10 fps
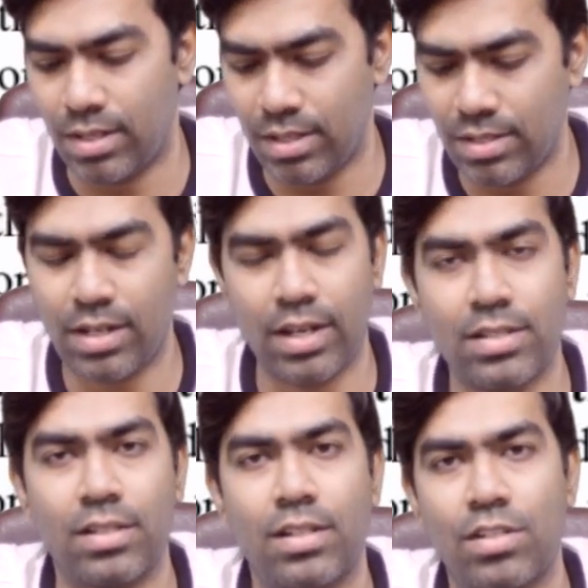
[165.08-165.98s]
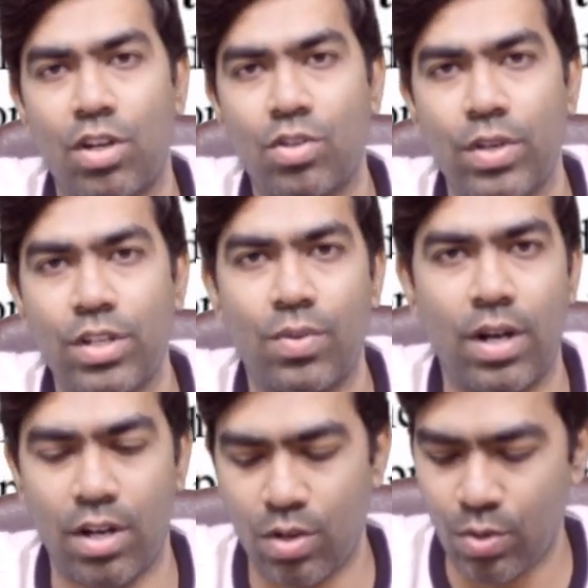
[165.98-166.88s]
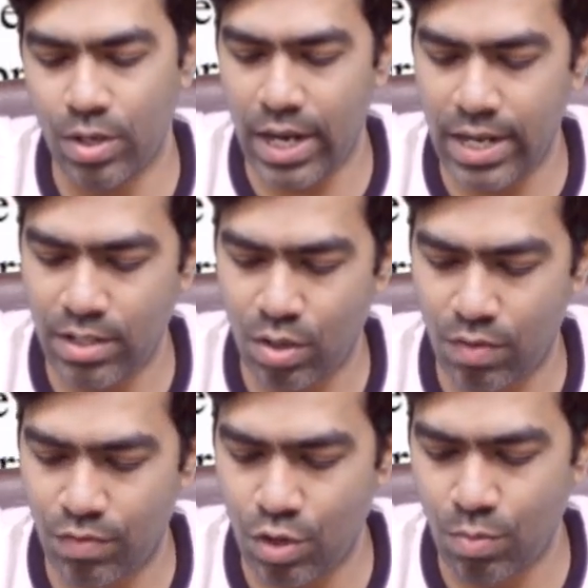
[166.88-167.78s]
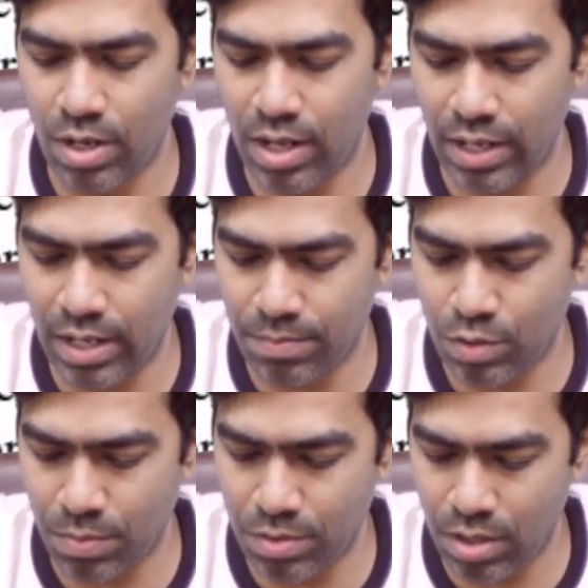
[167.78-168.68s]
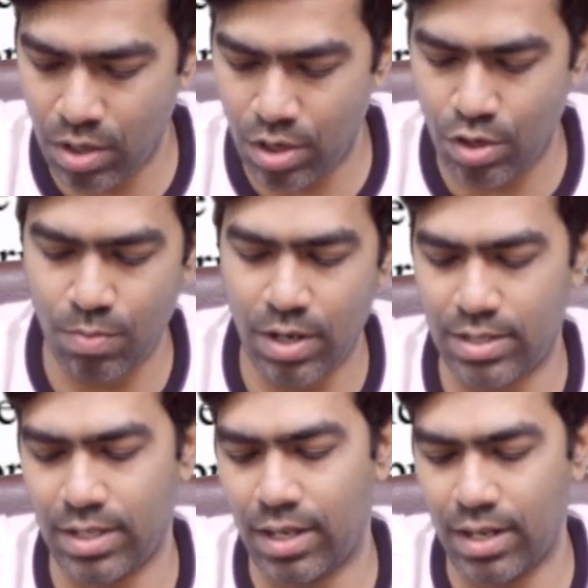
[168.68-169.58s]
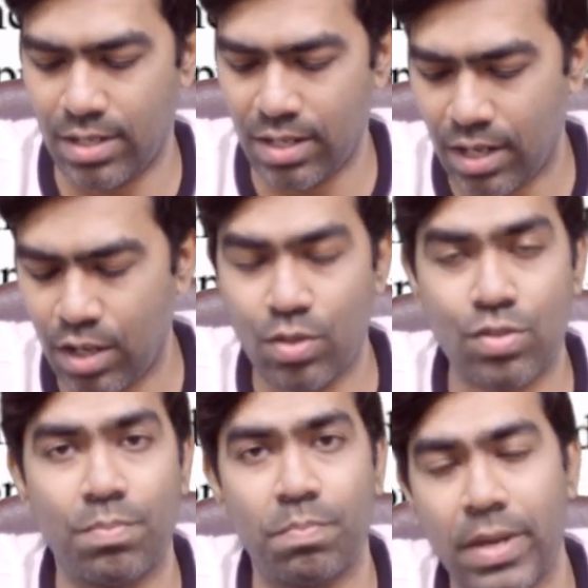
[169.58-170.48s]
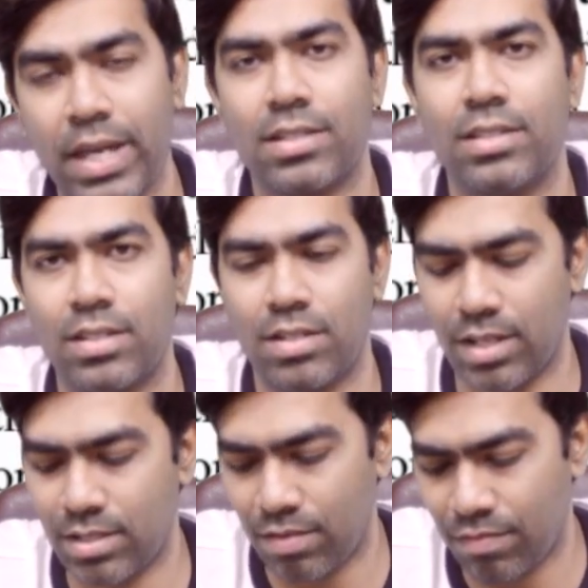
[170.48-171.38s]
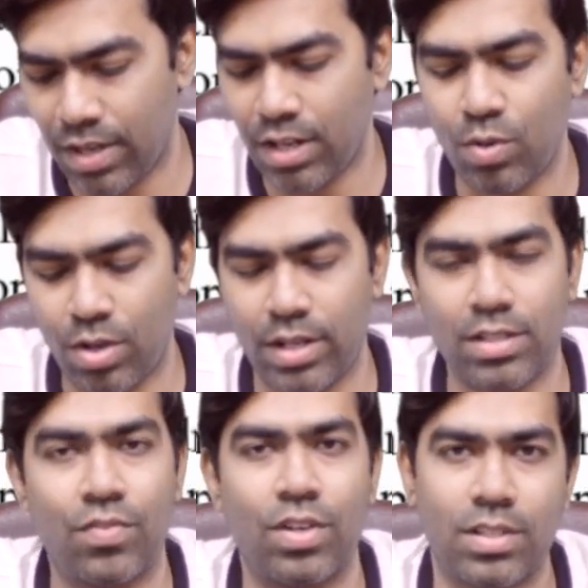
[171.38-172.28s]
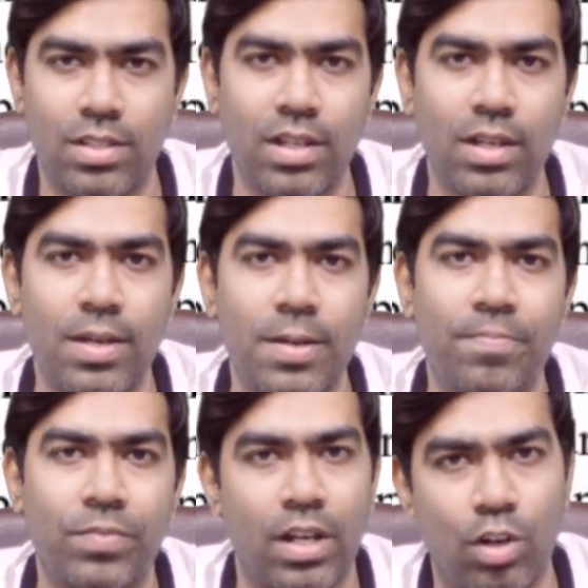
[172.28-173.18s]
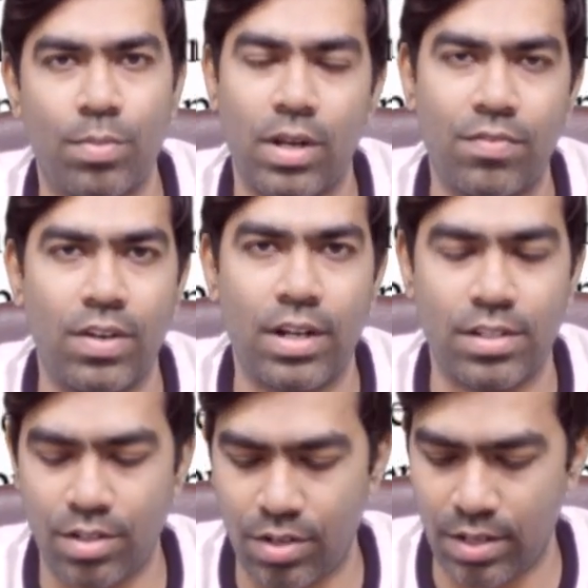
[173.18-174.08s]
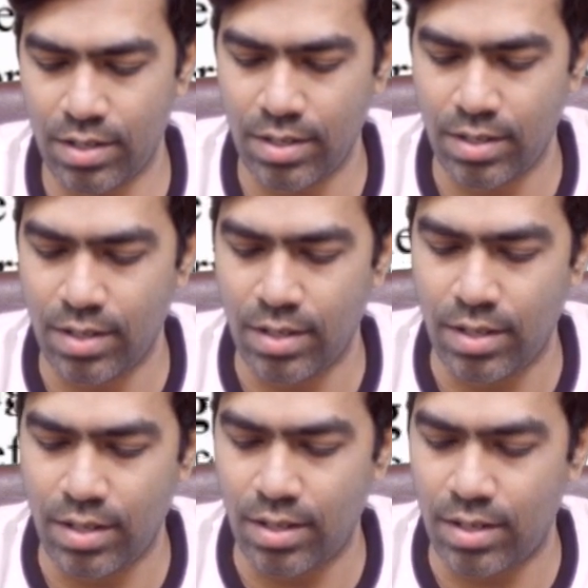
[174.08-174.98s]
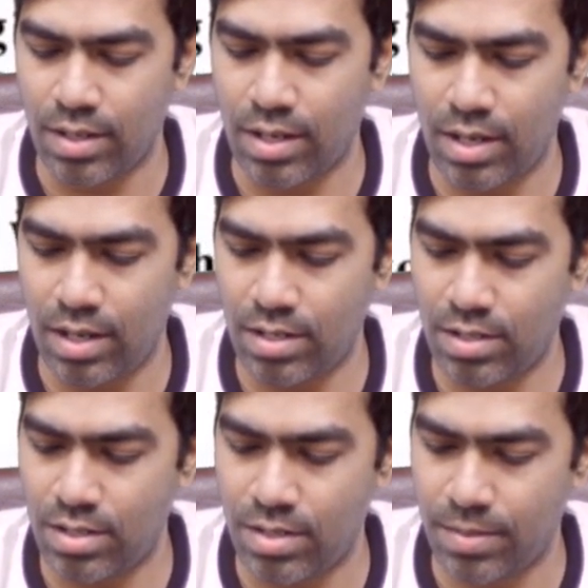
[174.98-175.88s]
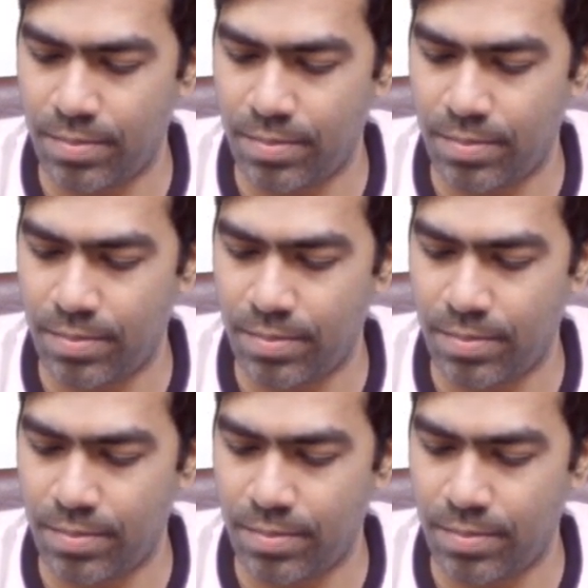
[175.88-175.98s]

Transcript: this is a tracer that's not going to undergo any sort of tubular reabsorption or tubular secretion. That also makes this tracer a very good tracer for assessing glomerular filtration rate. And